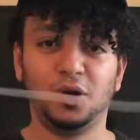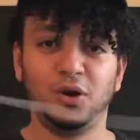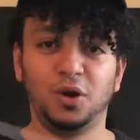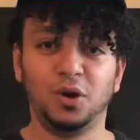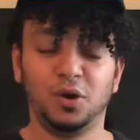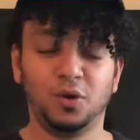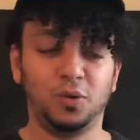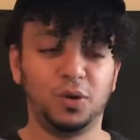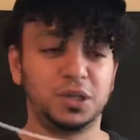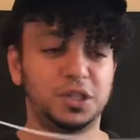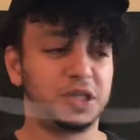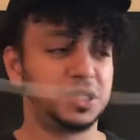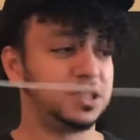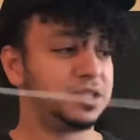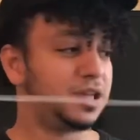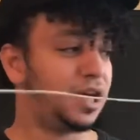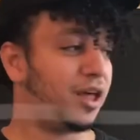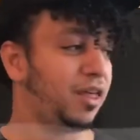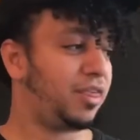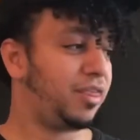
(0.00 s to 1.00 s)
Which
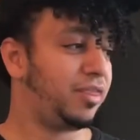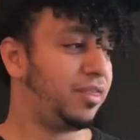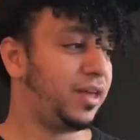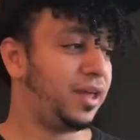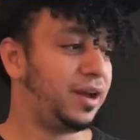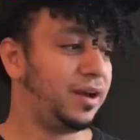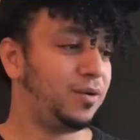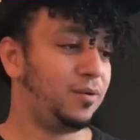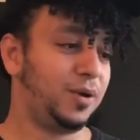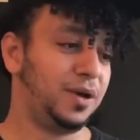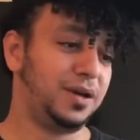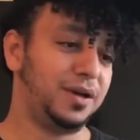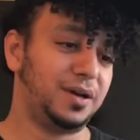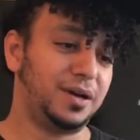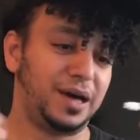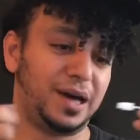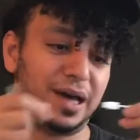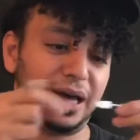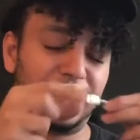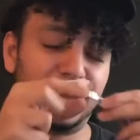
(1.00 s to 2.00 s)
is a thinner,
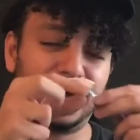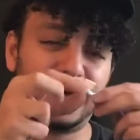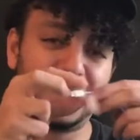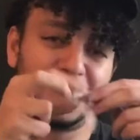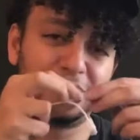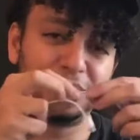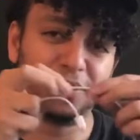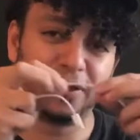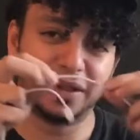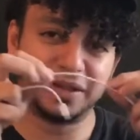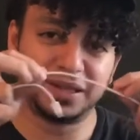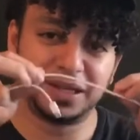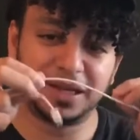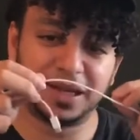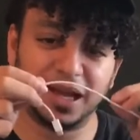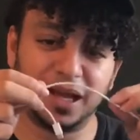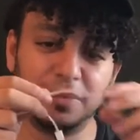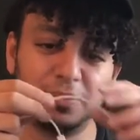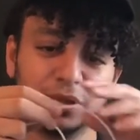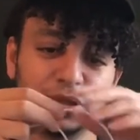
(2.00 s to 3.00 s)
well, I don't know that the
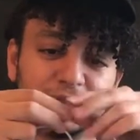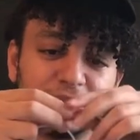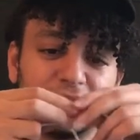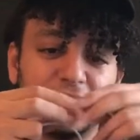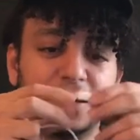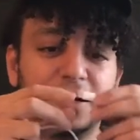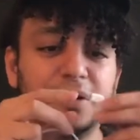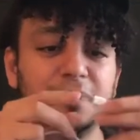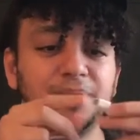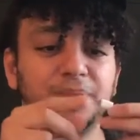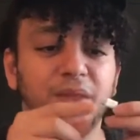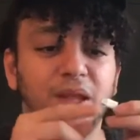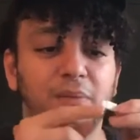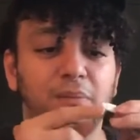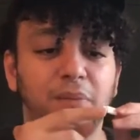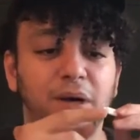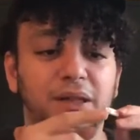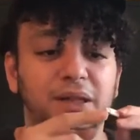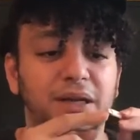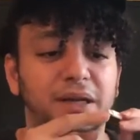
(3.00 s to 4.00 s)
cable's thinner,
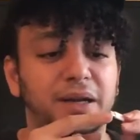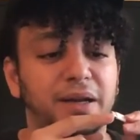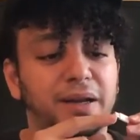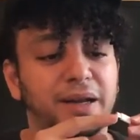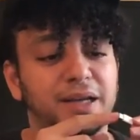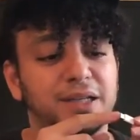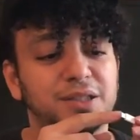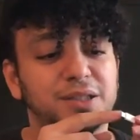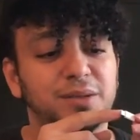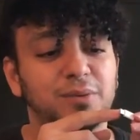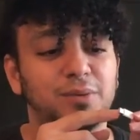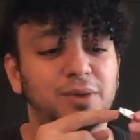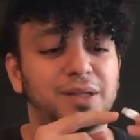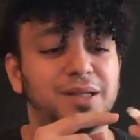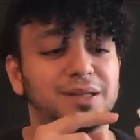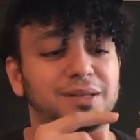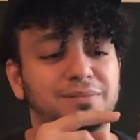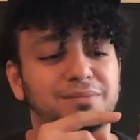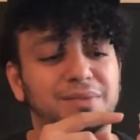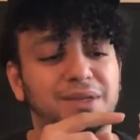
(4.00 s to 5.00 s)
but the connection, well,
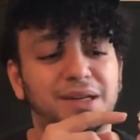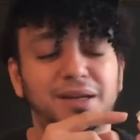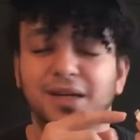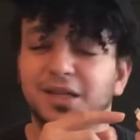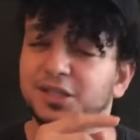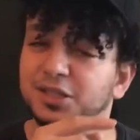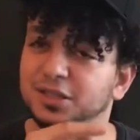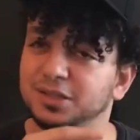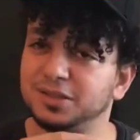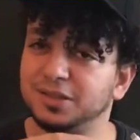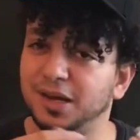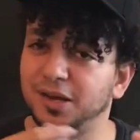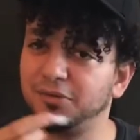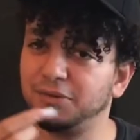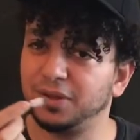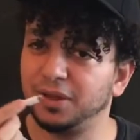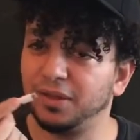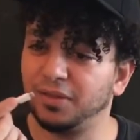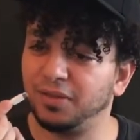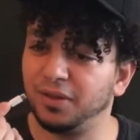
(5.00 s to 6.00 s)
the connection's not
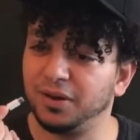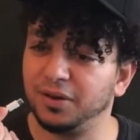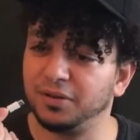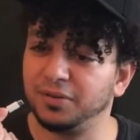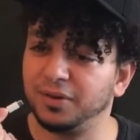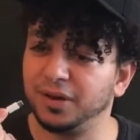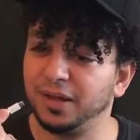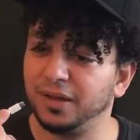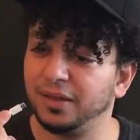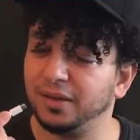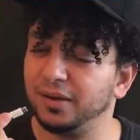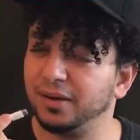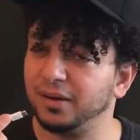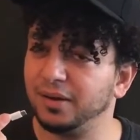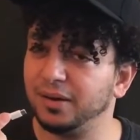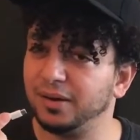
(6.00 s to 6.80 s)
really thinner either.